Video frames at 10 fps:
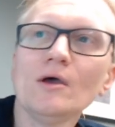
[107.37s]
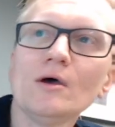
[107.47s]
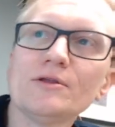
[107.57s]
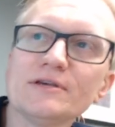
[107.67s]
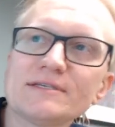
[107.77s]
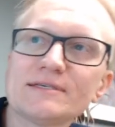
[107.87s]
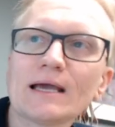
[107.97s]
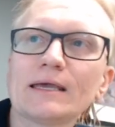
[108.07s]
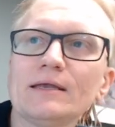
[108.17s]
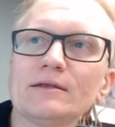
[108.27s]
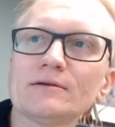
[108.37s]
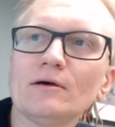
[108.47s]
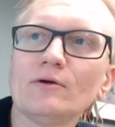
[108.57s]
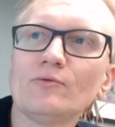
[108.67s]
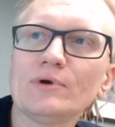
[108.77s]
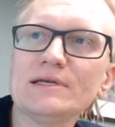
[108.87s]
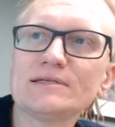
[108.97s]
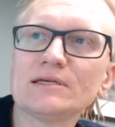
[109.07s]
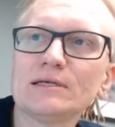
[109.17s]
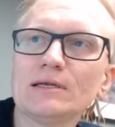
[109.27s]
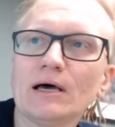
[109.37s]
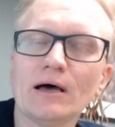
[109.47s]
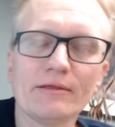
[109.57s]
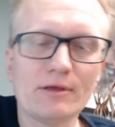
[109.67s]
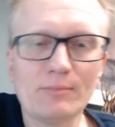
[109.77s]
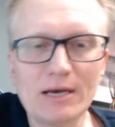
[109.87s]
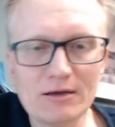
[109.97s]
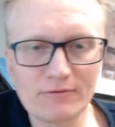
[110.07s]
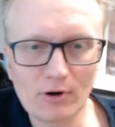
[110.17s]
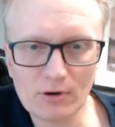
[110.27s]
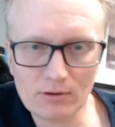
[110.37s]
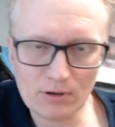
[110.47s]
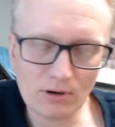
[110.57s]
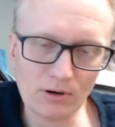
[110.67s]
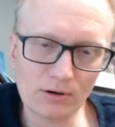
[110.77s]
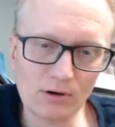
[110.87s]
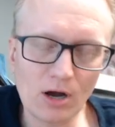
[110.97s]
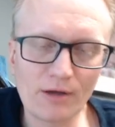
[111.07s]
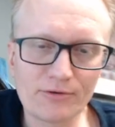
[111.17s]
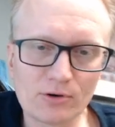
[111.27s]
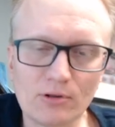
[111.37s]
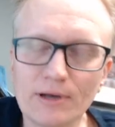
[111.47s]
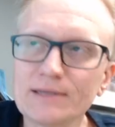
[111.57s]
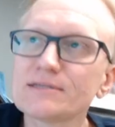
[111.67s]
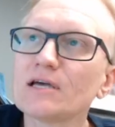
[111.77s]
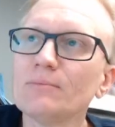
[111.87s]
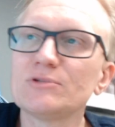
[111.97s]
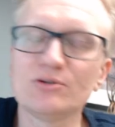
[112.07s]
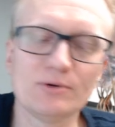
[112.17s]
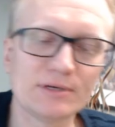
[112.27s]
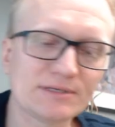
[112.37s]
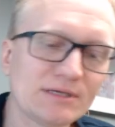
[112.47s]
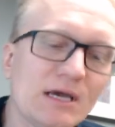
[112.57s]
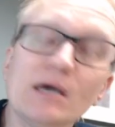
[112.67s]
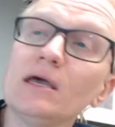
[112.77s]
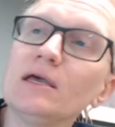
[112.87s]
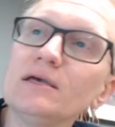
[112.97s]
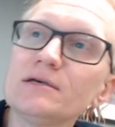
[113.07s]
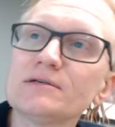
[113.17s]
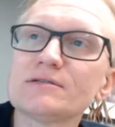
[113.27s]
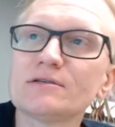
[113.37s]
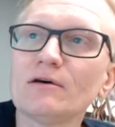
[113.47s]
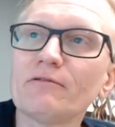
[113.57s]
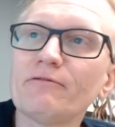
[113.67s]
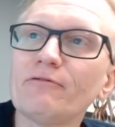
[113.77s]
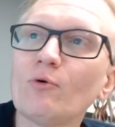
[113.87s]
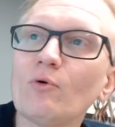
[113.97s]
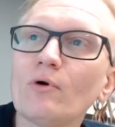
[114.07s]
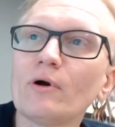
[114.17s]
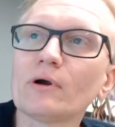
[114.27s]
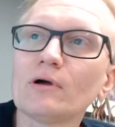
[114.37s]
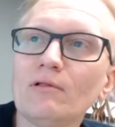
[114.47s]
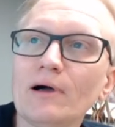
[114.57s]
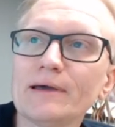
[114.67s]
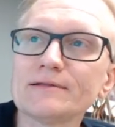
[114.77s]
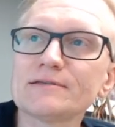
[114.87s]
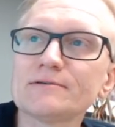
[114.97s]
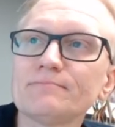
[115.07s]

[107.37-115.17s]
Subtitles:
The second reason that many of our author clients come to us is for clients.